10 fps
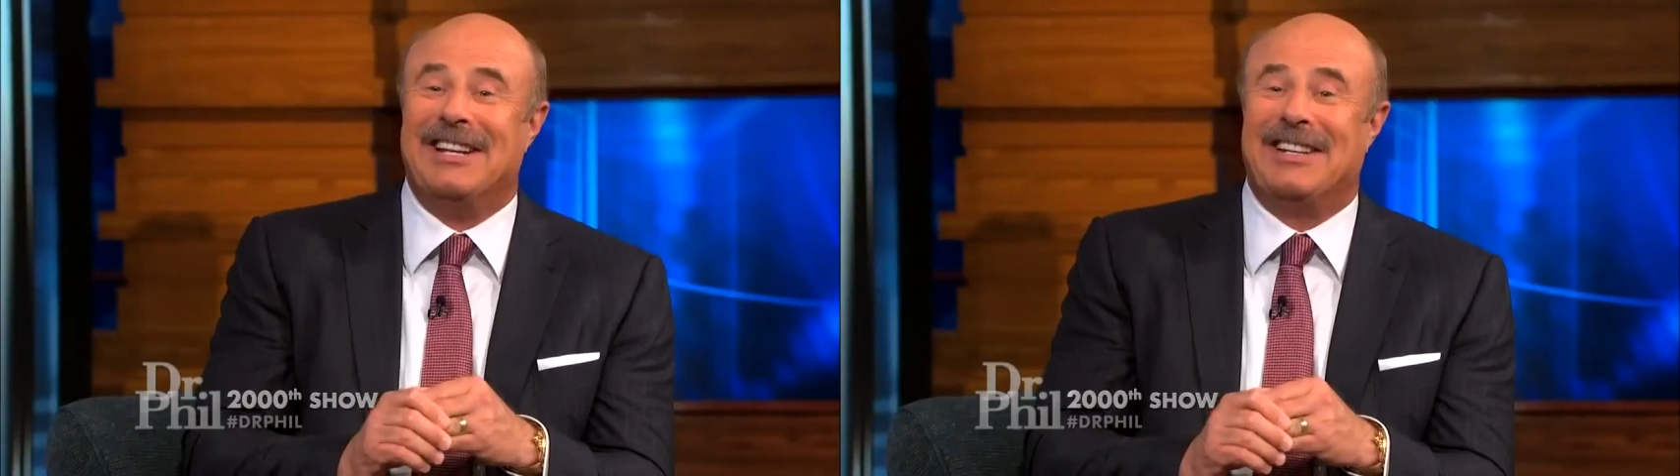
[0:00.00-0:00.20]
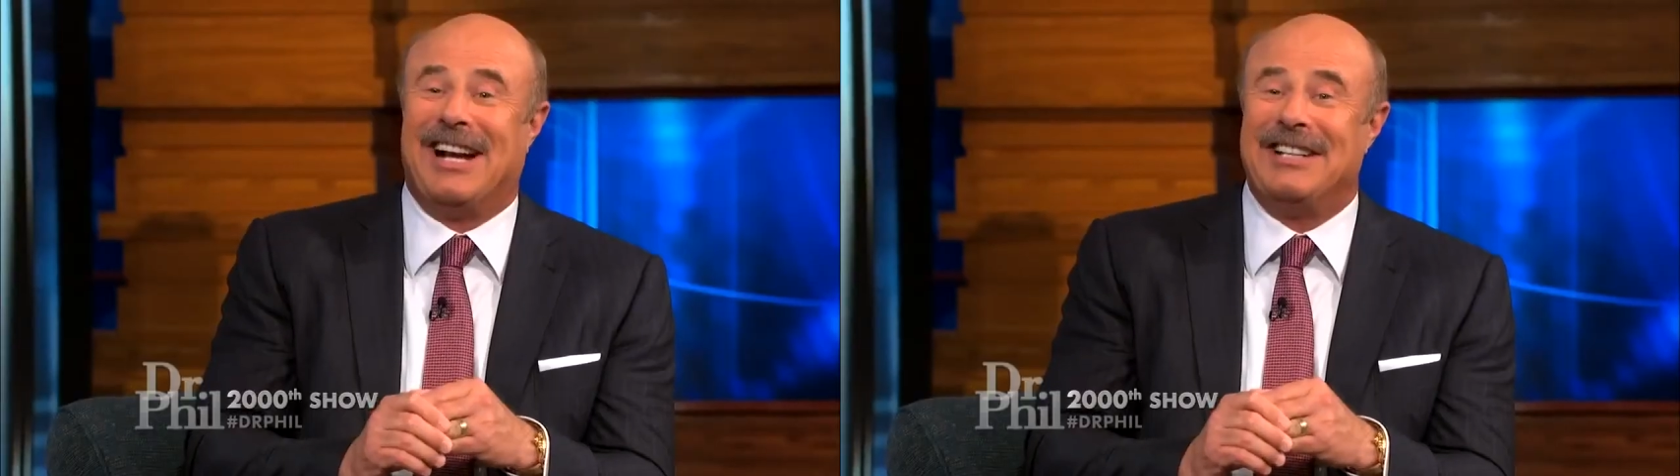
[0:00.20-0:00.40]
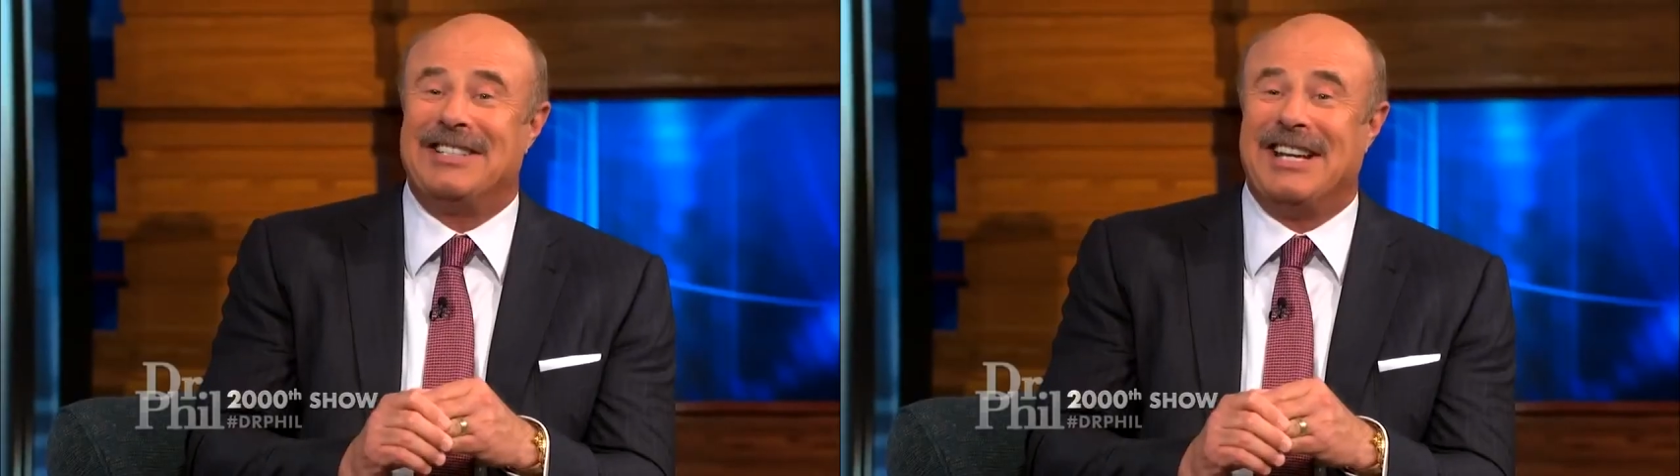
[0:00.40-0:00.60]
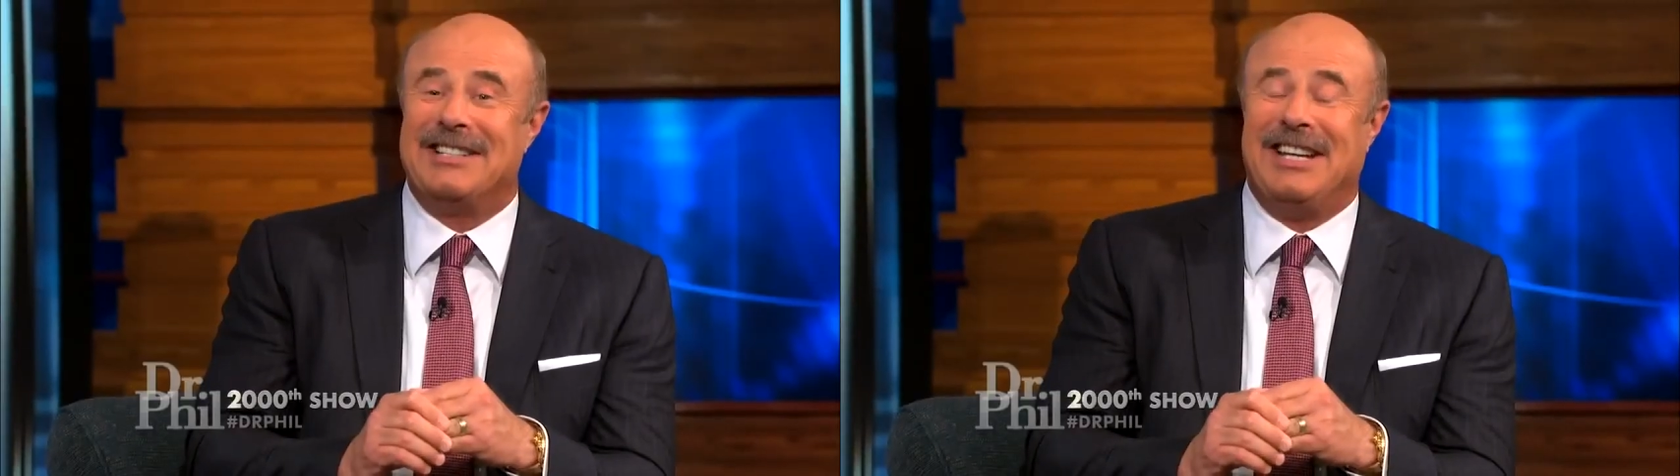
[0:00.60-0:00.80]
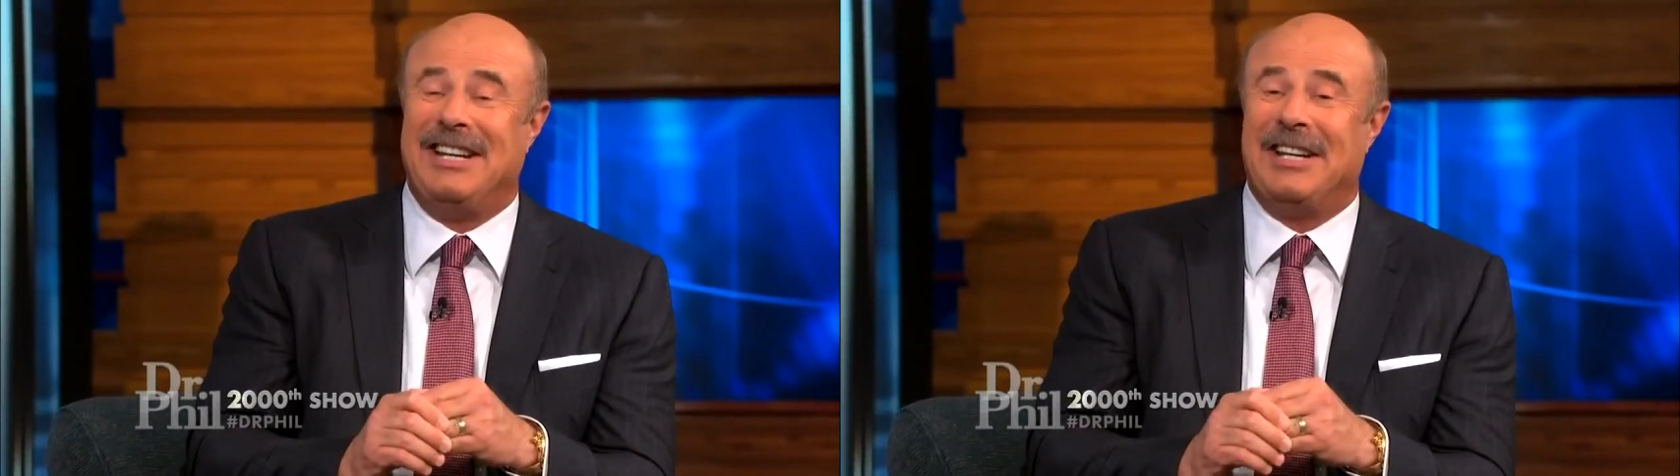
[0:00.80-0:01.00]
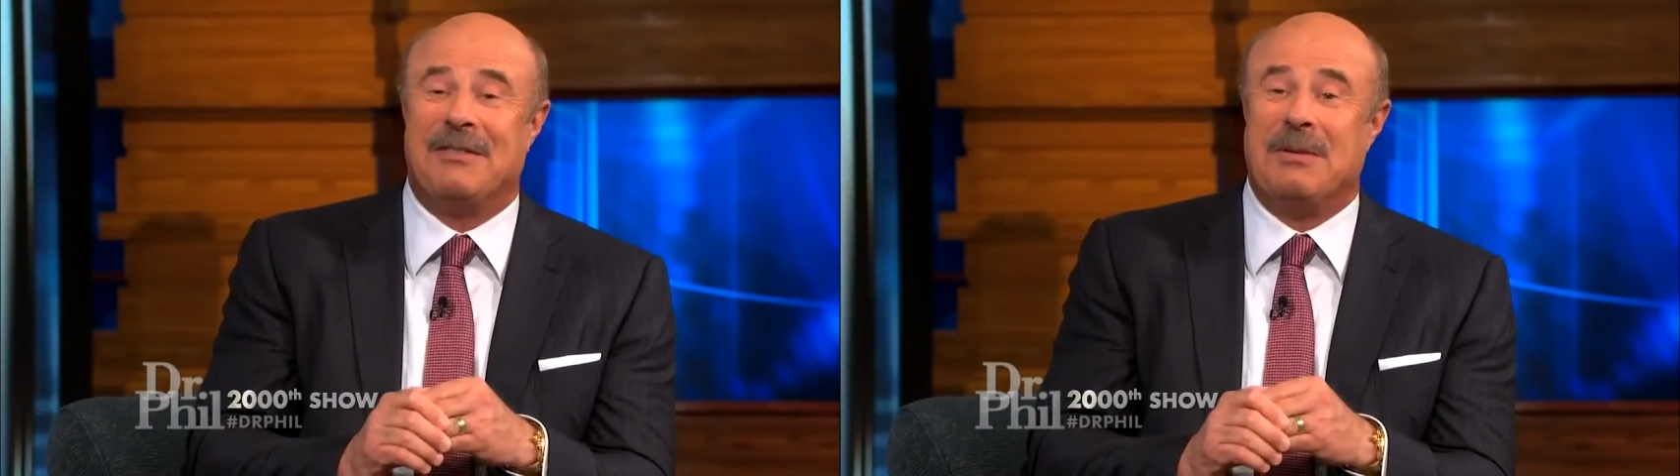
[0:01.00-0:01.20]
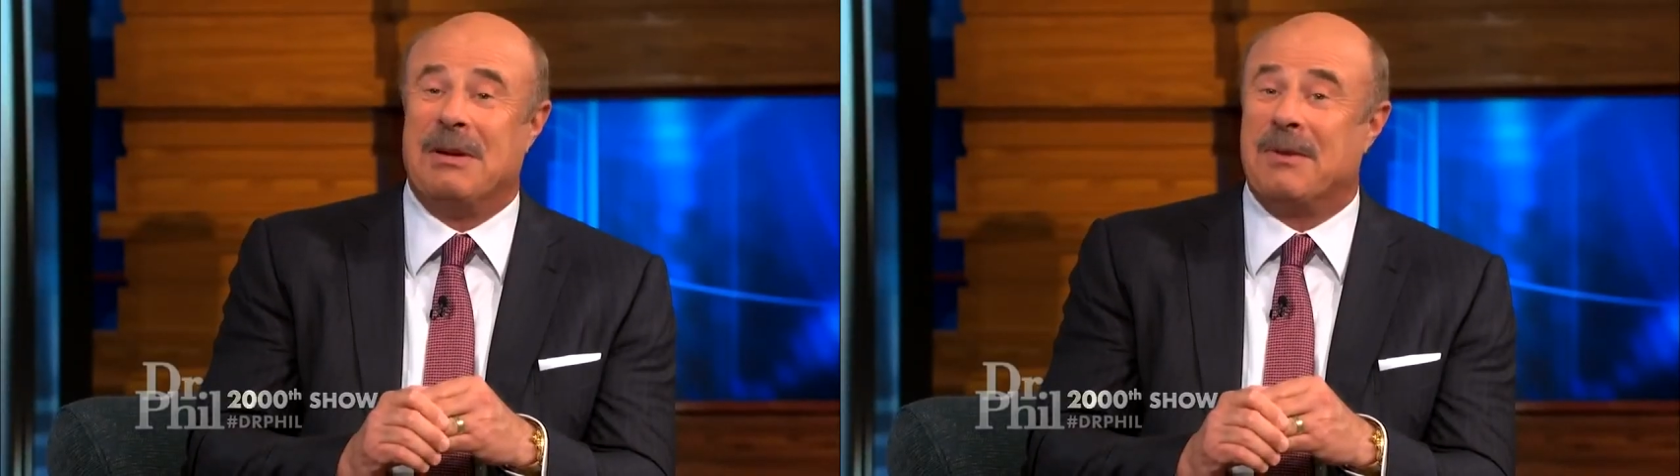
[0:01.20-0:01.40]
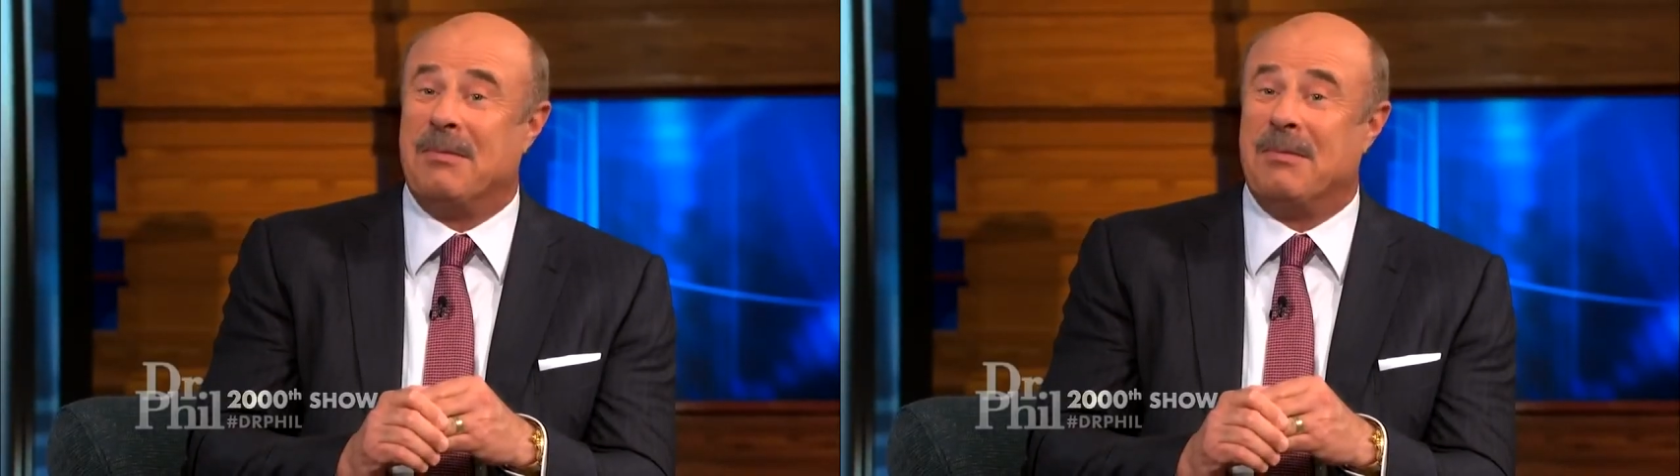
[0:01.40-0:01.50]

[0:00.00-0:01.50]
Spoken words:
Todd says he didn't remember